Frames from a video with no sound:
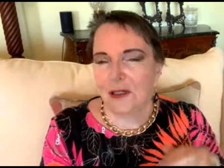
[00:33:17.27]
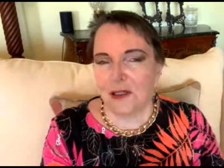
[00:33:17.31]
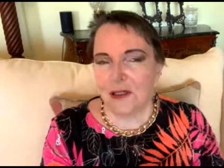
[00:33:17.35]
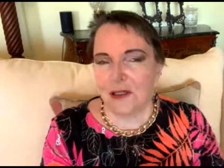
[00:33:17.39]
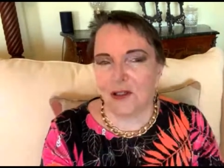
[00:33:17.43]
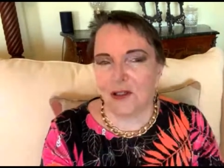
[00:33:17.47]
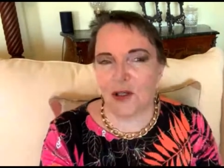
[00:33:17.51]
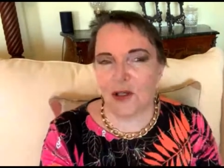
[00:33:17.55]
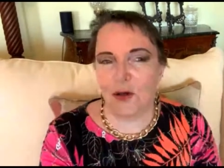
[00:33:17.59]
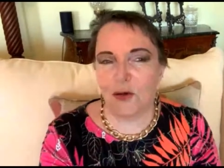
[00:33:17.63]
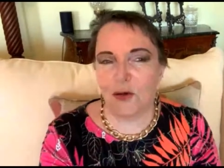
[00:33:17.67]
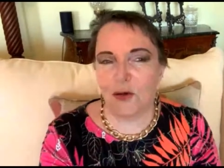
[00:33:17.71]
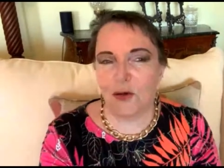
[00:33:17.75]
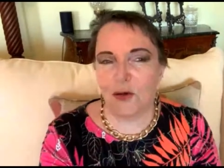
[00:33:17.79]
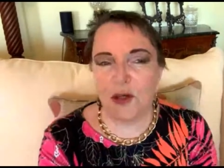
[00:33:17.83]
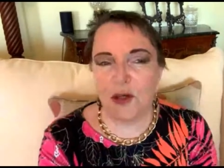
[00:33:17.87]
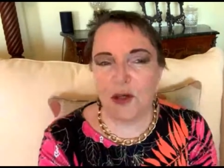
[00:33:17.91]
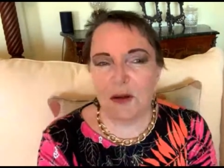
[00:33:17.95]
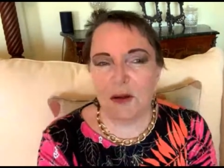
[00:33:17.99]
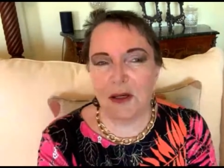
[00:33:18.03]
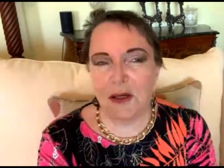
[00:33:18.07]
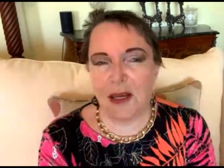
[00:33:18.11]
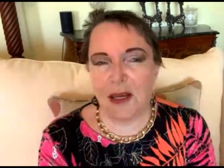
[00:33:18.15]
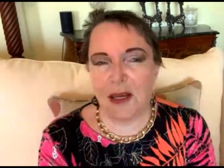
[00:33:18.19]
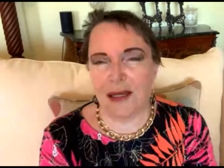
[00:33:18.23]
So
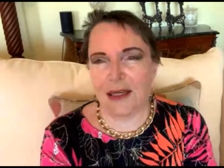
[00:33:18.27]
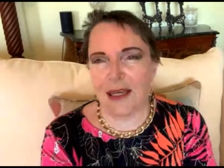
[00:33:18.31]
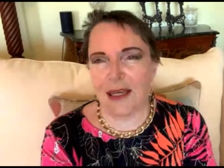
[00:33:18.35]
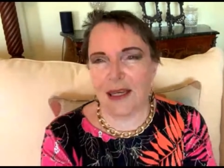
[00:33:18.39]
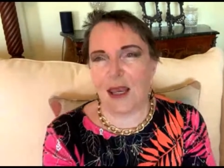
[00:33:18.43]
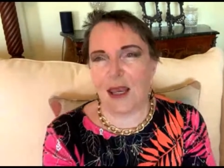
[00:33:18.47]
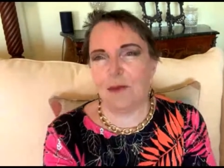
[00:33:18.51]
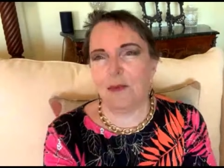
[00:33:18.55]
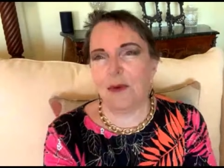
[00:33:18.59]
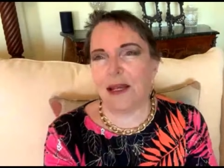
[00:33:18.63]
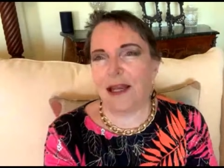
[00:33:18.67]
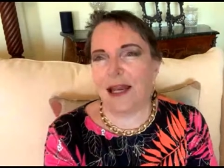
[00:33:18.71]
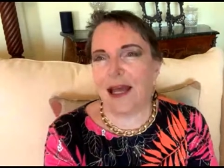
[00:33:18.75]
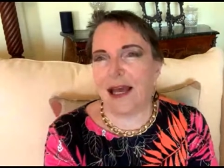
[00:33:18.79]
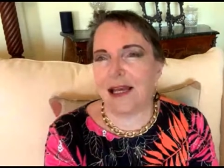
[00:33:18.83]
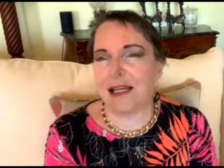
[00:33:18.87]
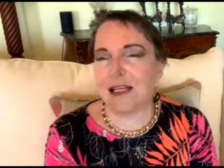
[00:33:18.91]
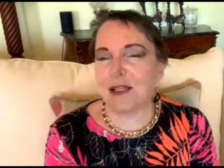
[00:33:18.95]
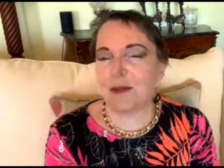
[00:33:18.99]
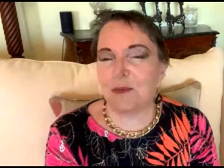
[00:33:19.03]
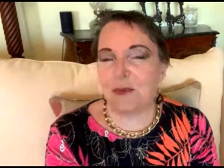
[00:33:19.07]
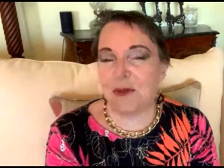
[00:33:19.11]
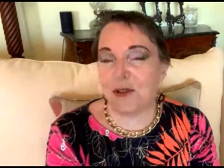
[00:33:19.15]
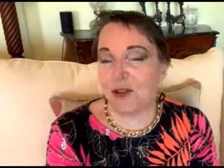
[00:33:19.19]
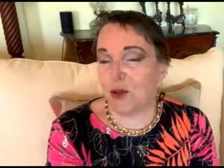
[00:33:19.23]
she came and
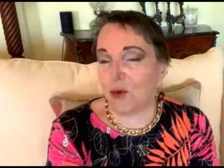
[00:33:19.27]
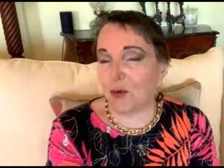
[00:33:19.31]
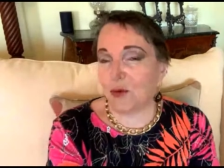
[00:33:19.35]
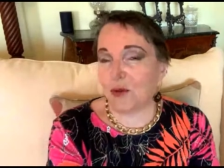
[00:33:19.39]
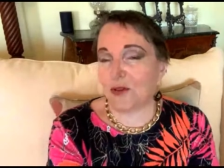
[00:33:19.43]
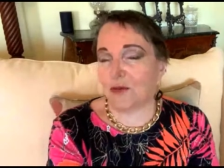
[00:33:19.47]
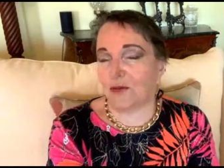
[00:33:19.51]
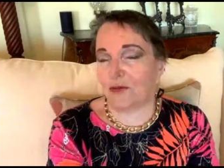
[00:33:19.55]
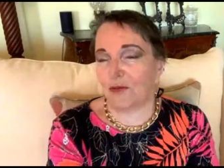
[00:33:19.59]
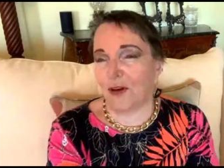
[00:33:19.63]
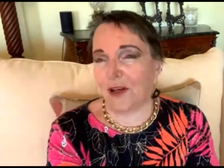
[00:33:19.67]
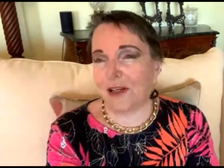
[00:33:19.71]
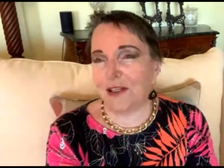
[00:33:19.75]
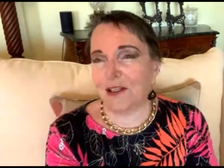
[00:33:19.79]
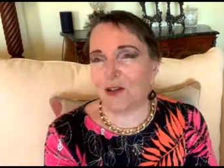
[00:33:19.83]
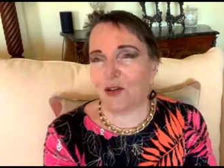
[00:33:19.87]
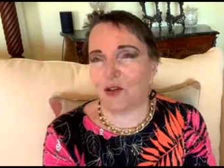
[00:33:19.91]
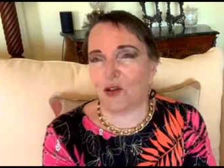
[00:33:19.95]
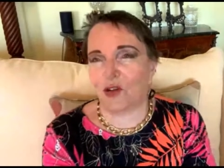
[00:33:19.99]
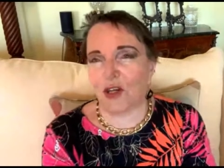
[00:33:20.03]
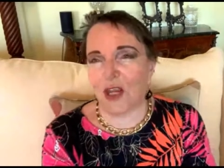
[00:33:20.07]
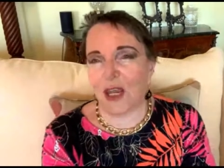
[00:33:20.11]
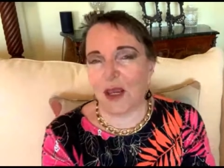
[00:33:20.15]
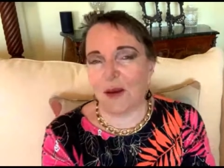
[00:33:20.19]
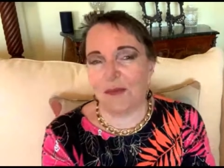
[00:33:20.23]
asked me. She was a friend,
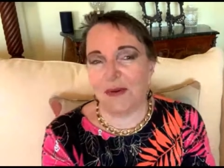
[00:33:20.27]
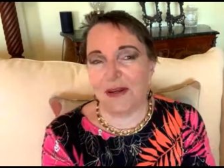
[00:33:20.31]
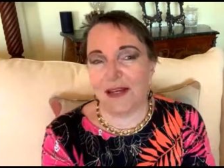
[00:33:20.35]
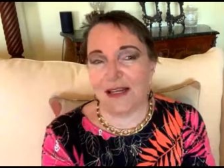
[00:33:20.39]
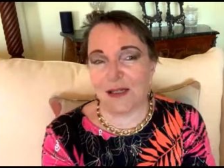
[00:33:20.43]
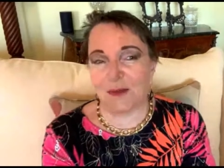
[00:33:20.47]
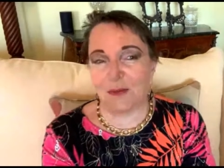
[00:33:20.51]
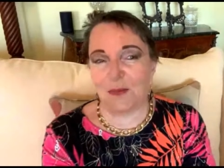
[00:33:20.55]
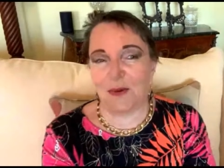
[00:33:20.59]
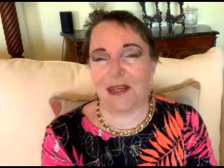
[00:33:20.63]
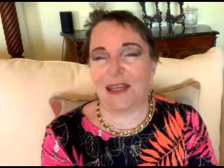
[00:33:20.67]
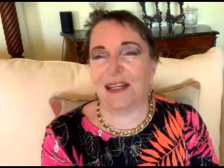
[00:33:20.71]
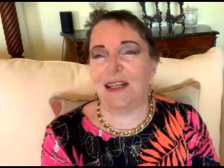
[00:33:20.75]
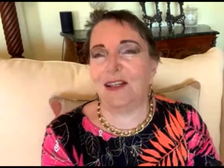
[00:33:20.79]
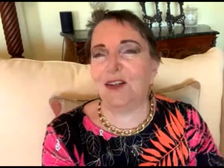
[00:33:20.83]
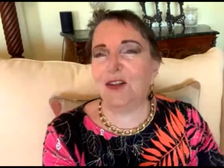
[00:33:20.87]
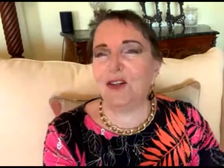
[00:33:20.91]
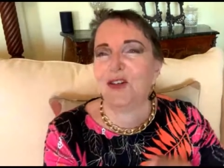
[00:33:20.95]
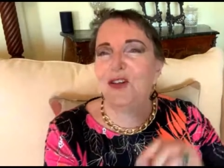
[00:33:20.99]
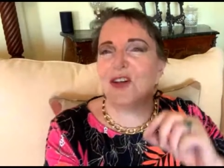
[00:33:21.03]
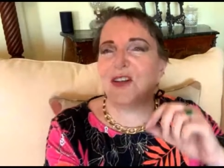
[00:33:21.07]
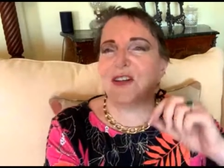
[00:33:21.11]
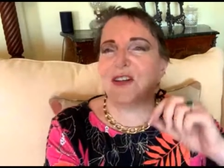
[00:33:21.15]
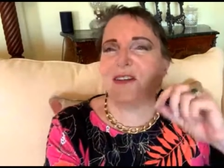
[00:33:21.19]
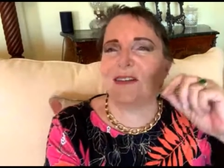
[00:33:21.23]
so she came and asked me, can
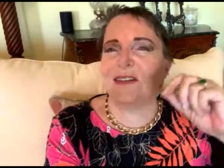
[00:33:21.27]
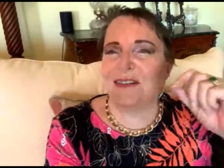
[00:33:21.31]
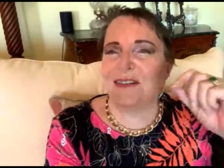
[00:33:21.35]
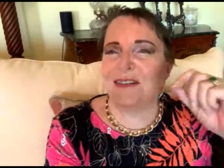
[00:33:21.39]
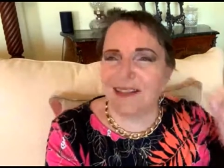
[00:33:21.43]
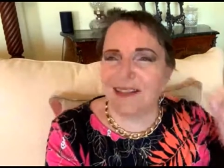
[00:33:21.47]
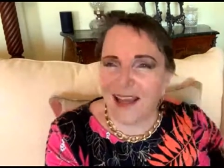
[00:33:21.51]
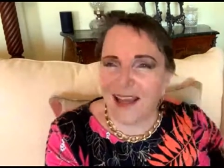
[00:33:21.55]
you just